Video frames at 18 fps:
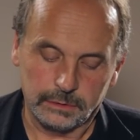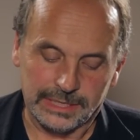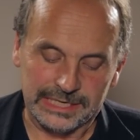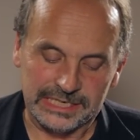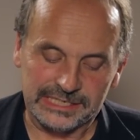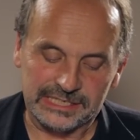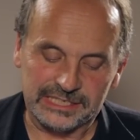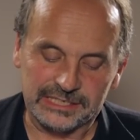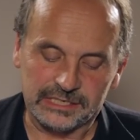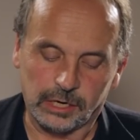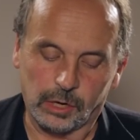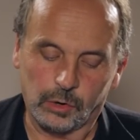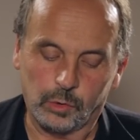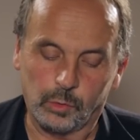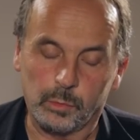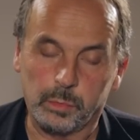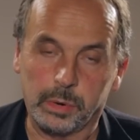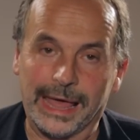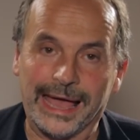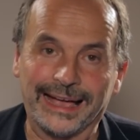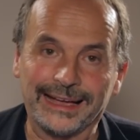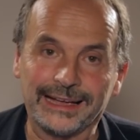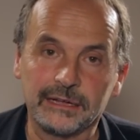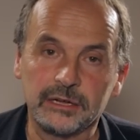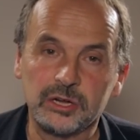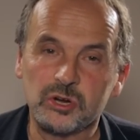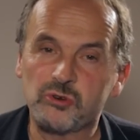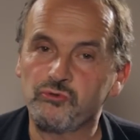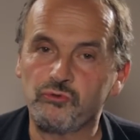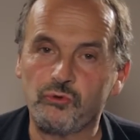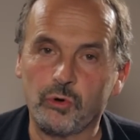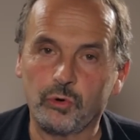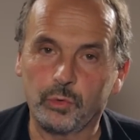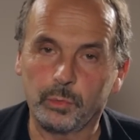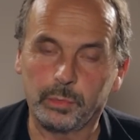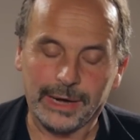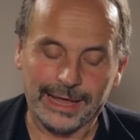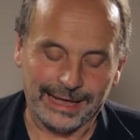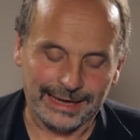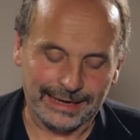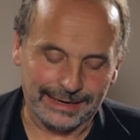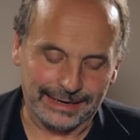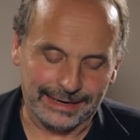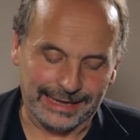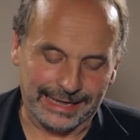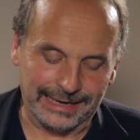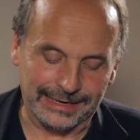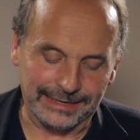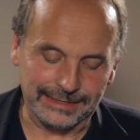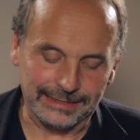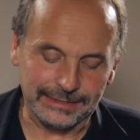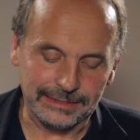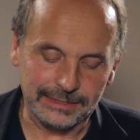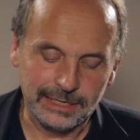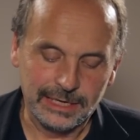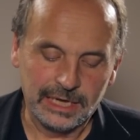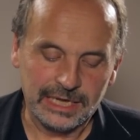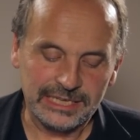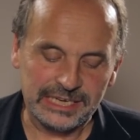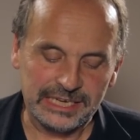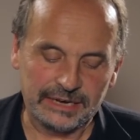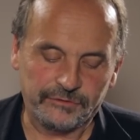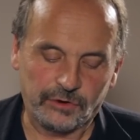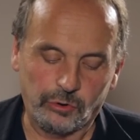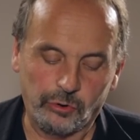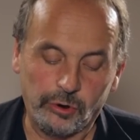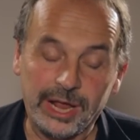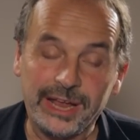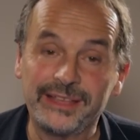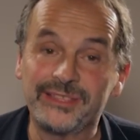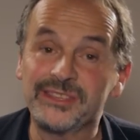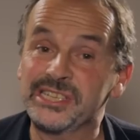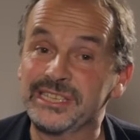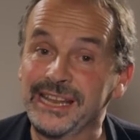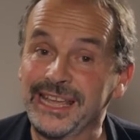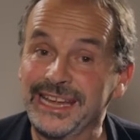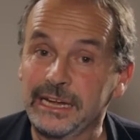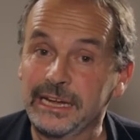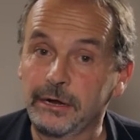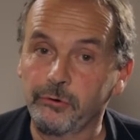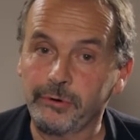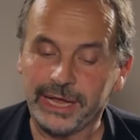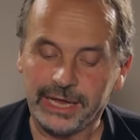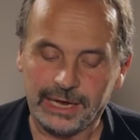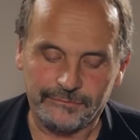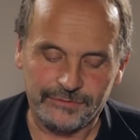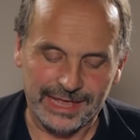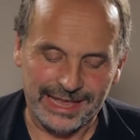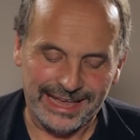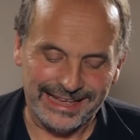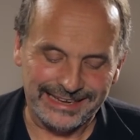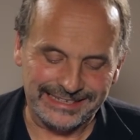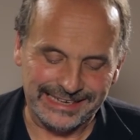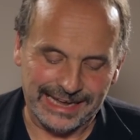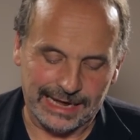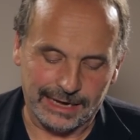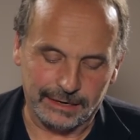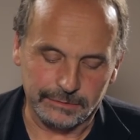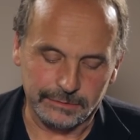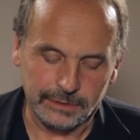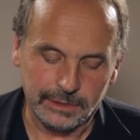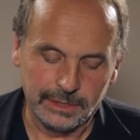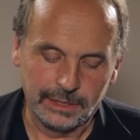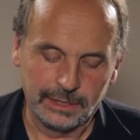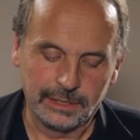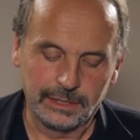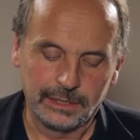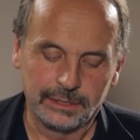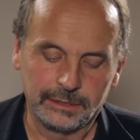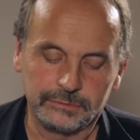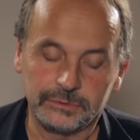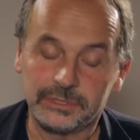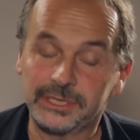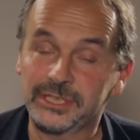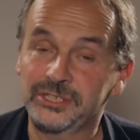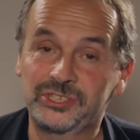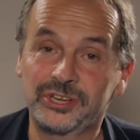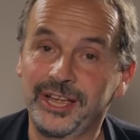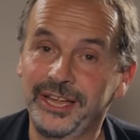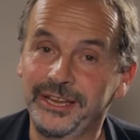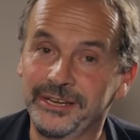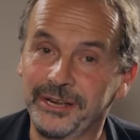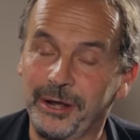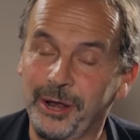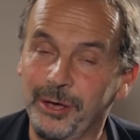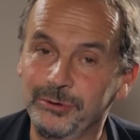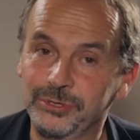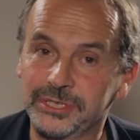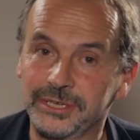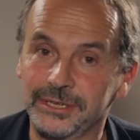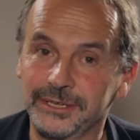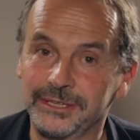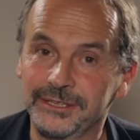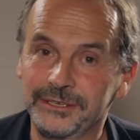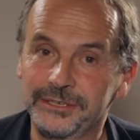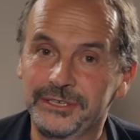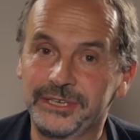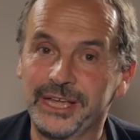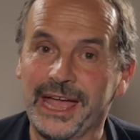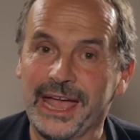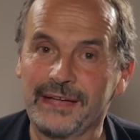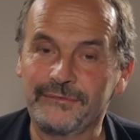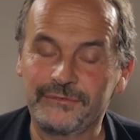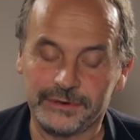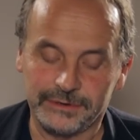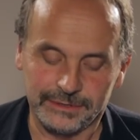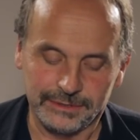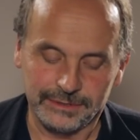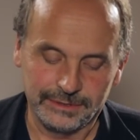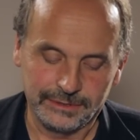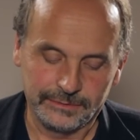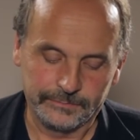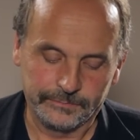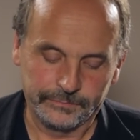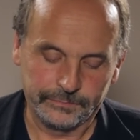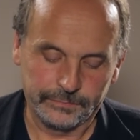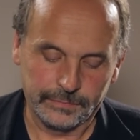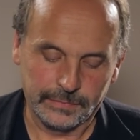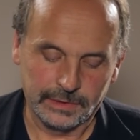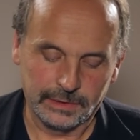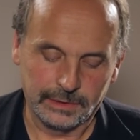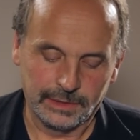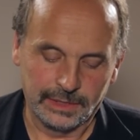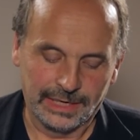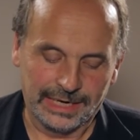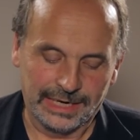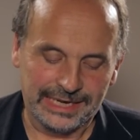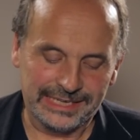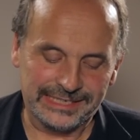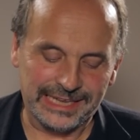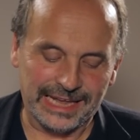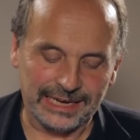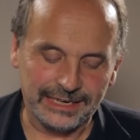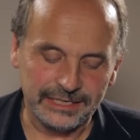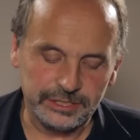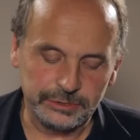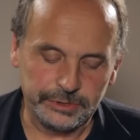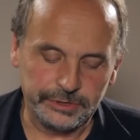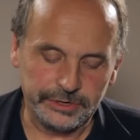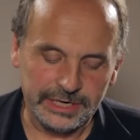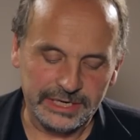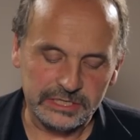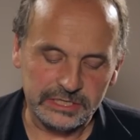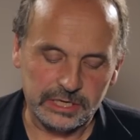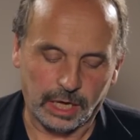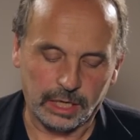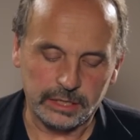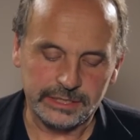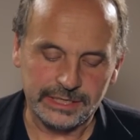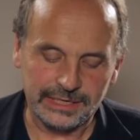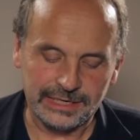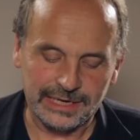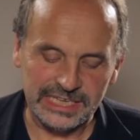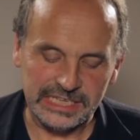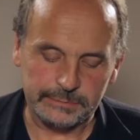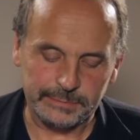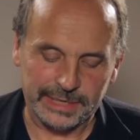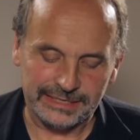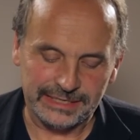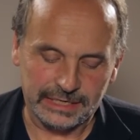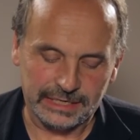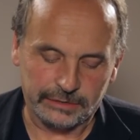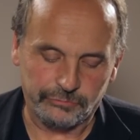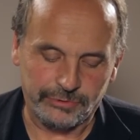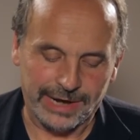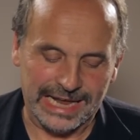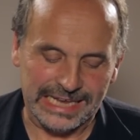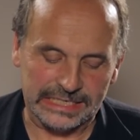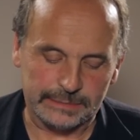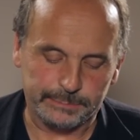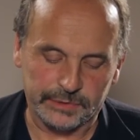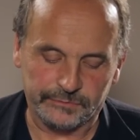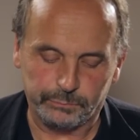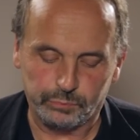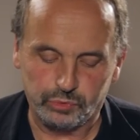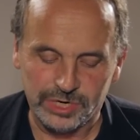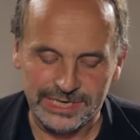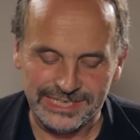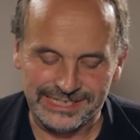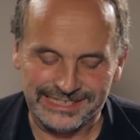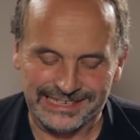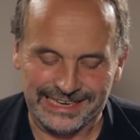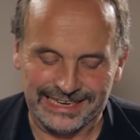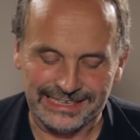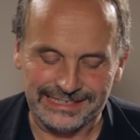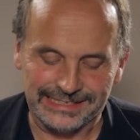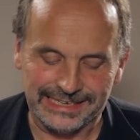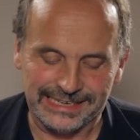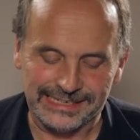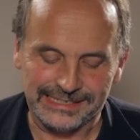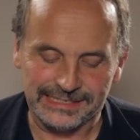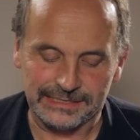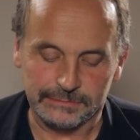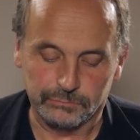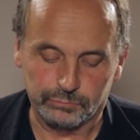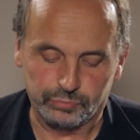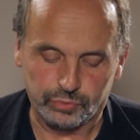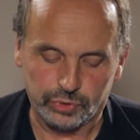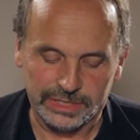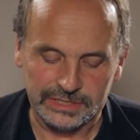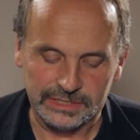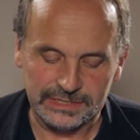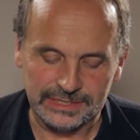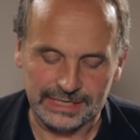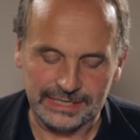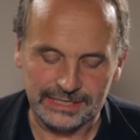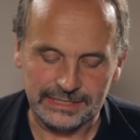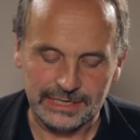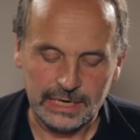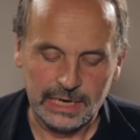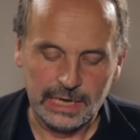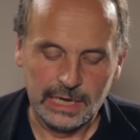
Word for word: this slow black, crow black land, as if grey, the slate grey of their town, was a shade closer to heaven. He sang to her in his halting asthmatic rasp of princesses and princes,